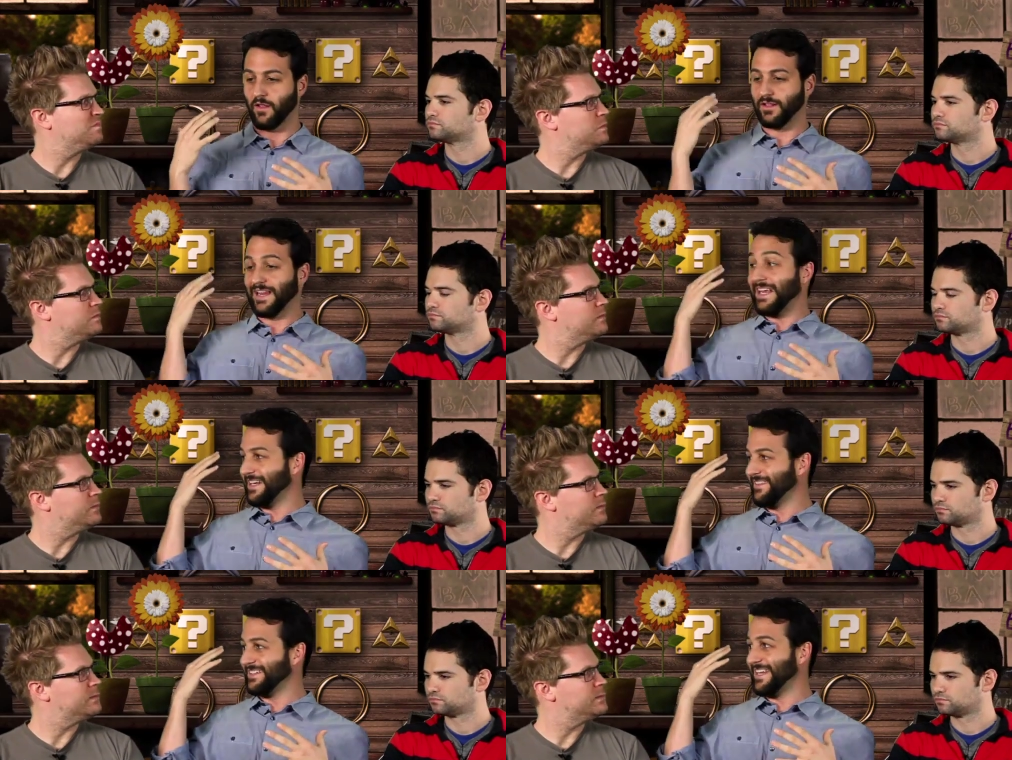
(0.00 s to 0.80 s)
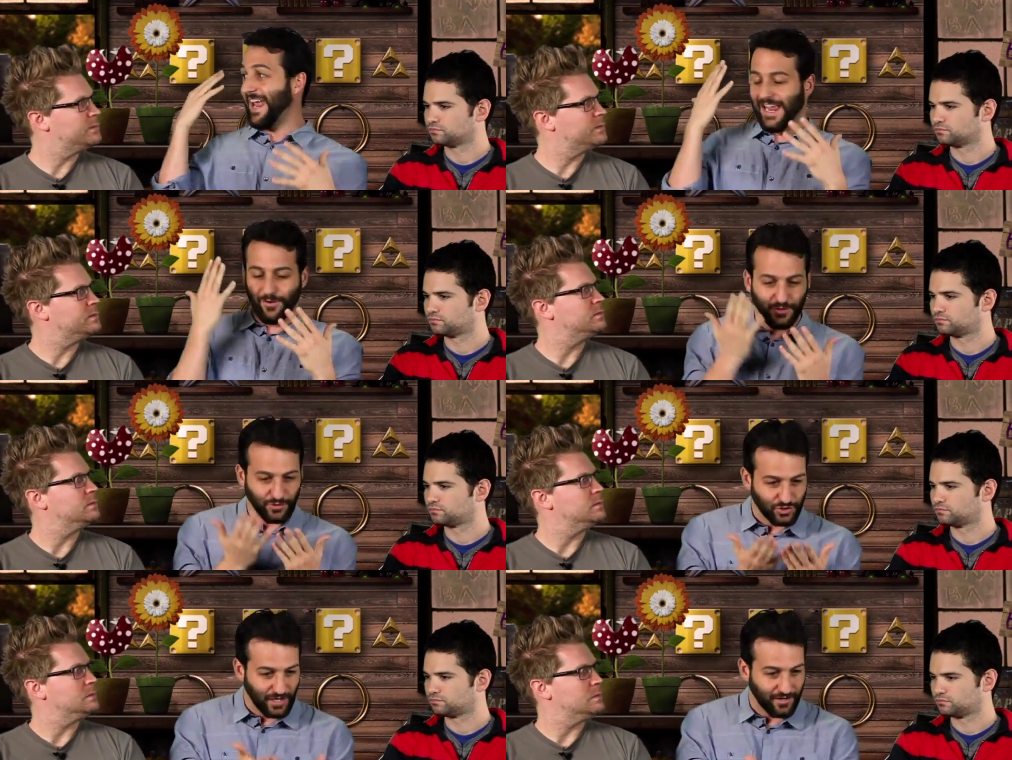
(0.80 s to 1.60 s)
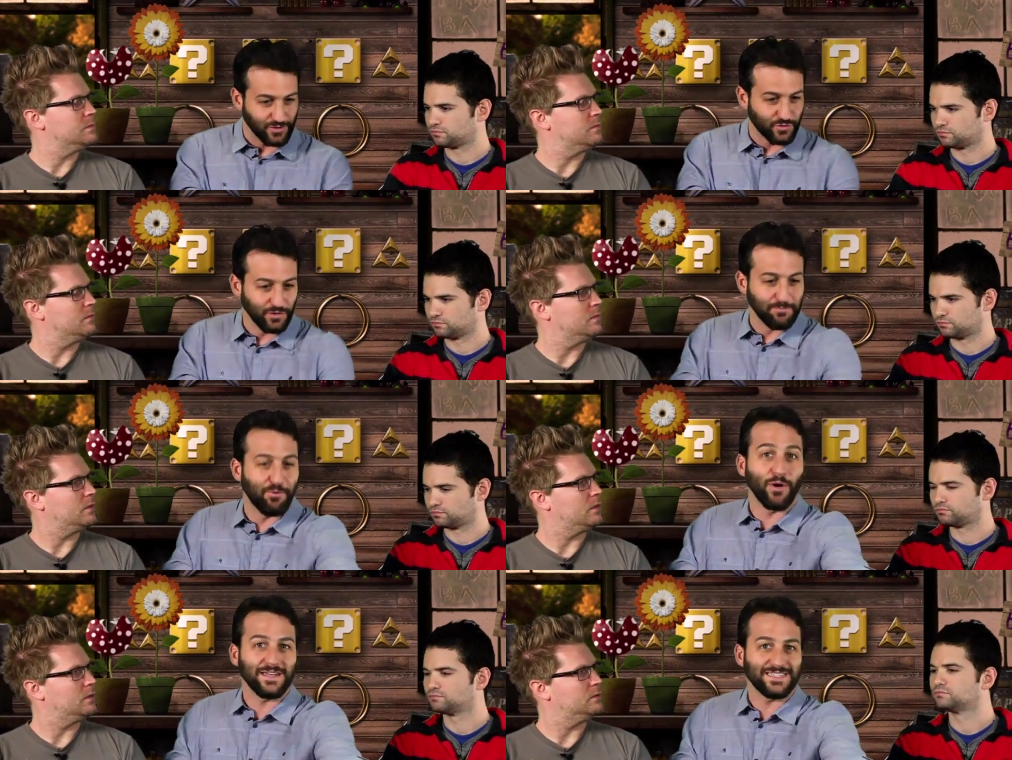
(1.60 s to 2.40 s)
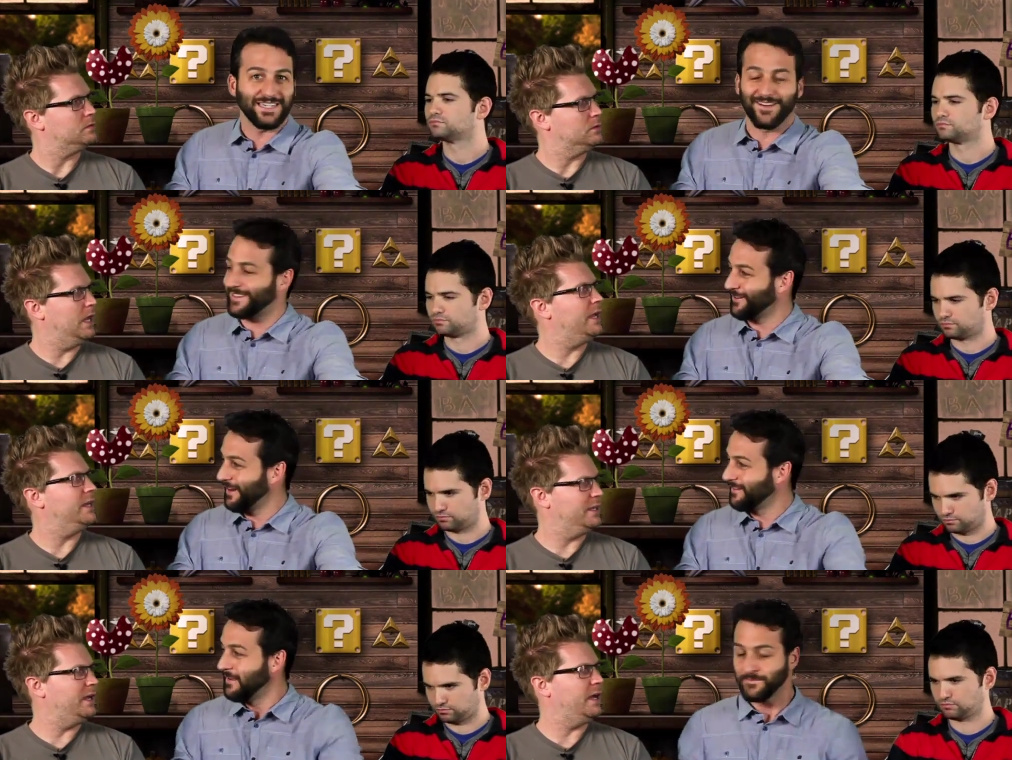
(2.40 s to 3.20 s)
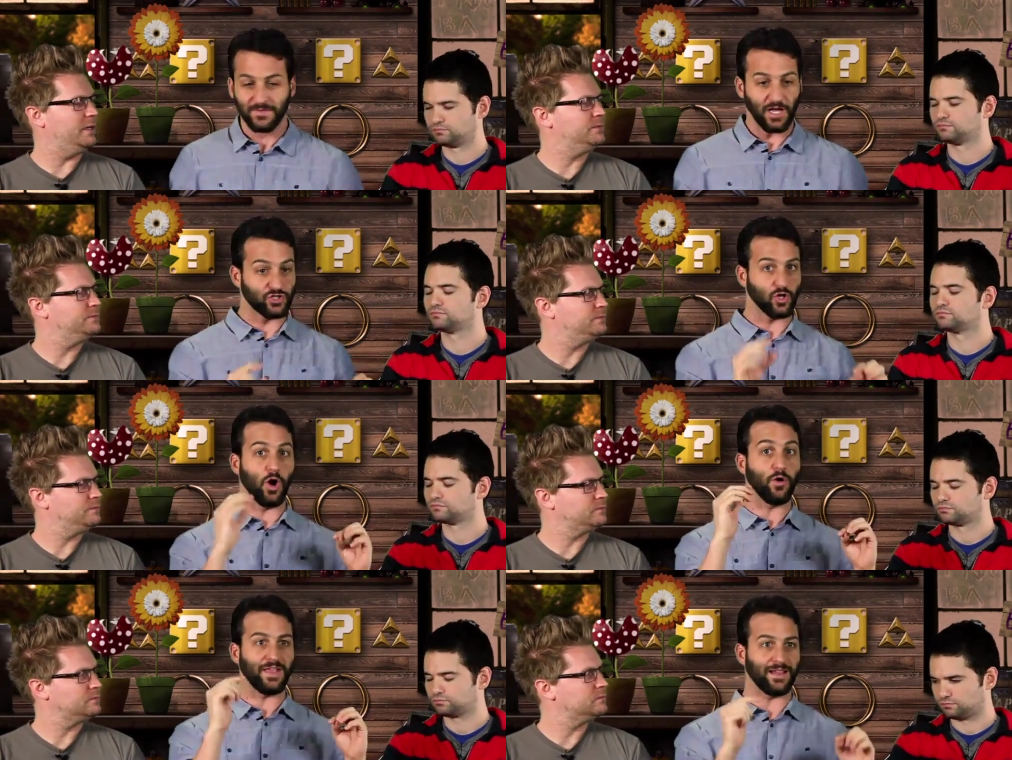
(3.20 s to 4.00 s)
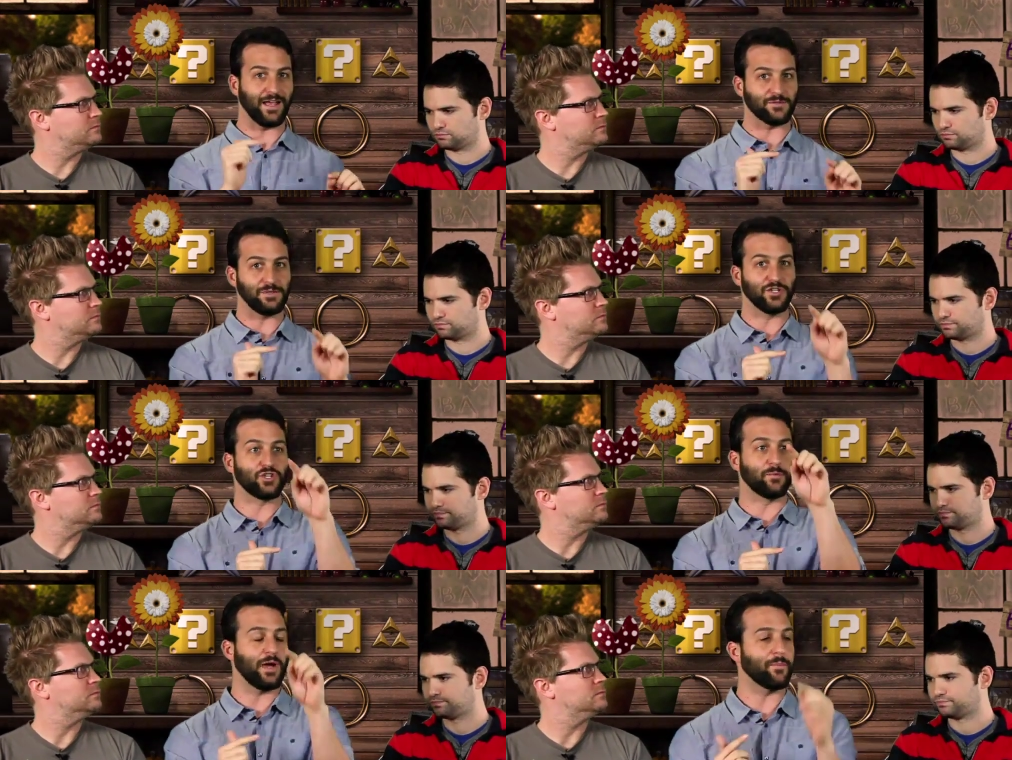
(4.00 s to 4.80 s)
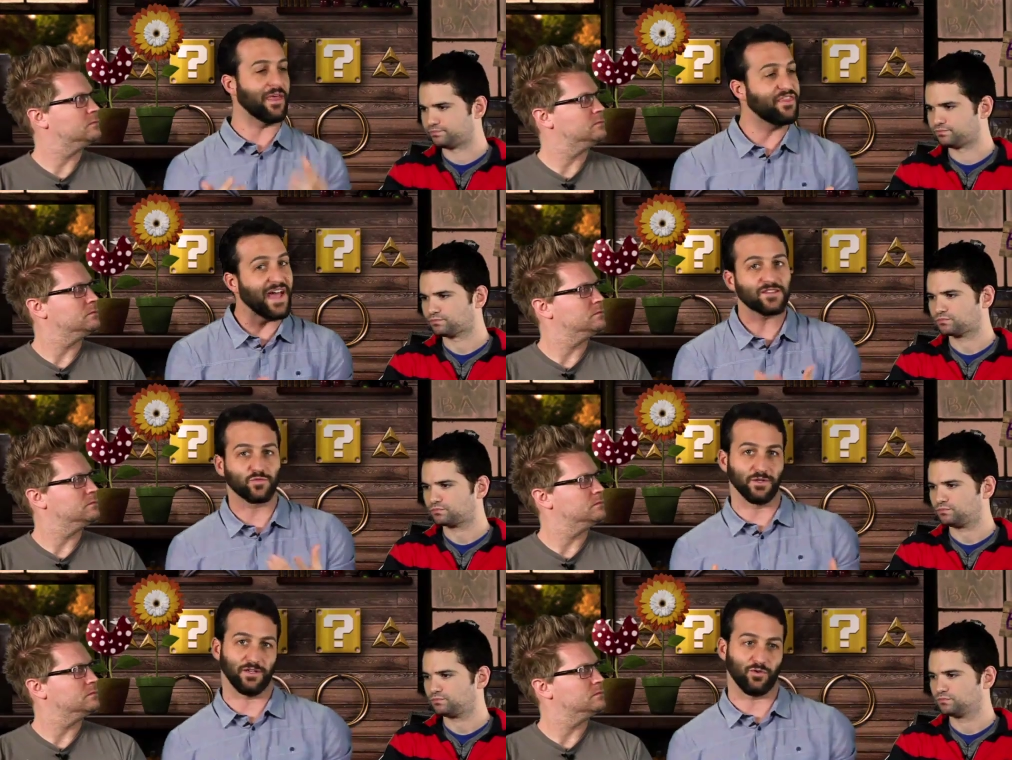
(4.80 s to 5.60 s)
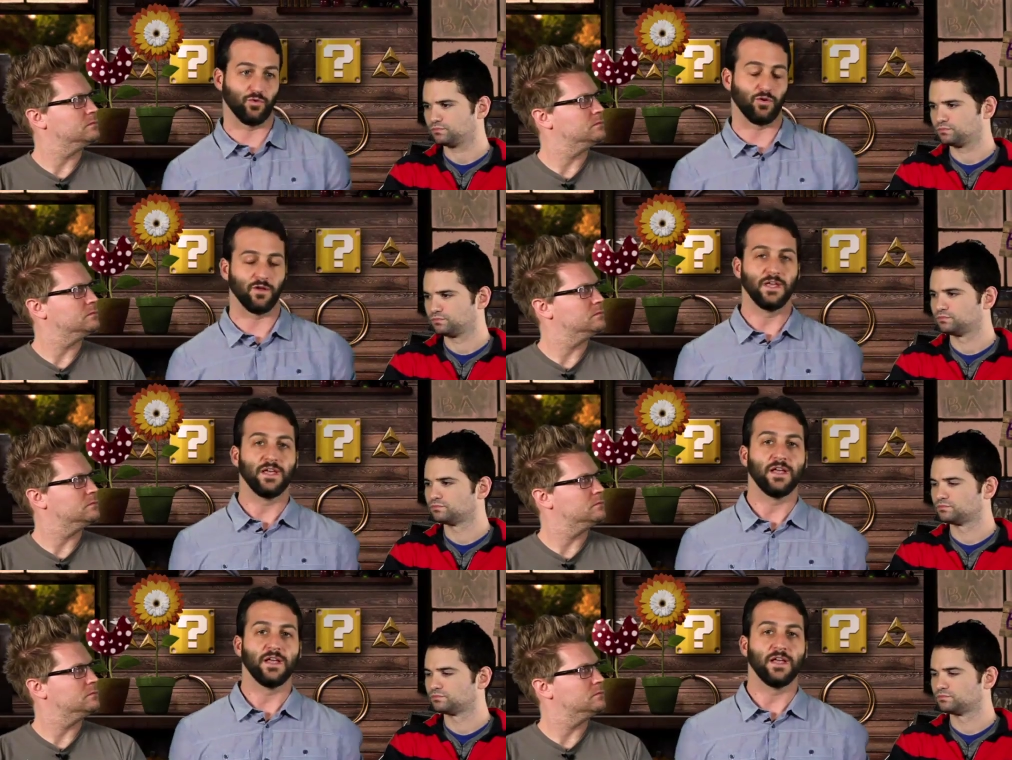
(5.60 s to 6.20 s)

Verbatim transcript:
Speaker 1: late in the day when your shadow is really pointy on the ground. Yeah. And so, oh, that allows me to jump up, and that's really cool.